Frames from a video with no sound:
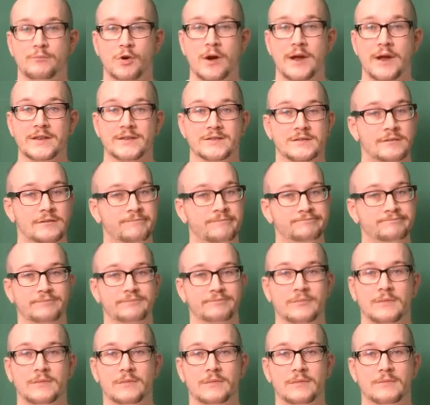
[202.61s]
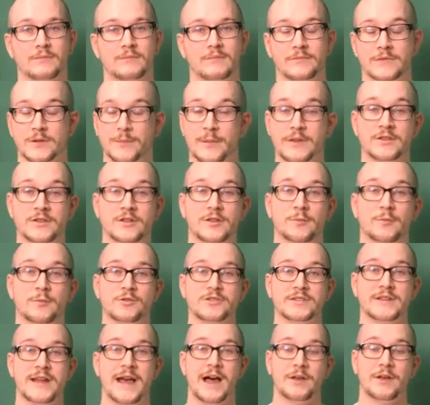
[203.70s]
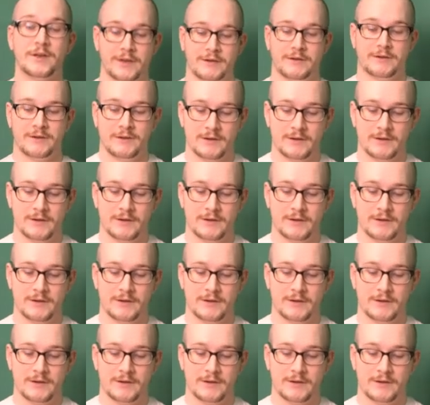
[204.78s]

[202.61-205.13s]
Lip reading: press? Depends on your personality.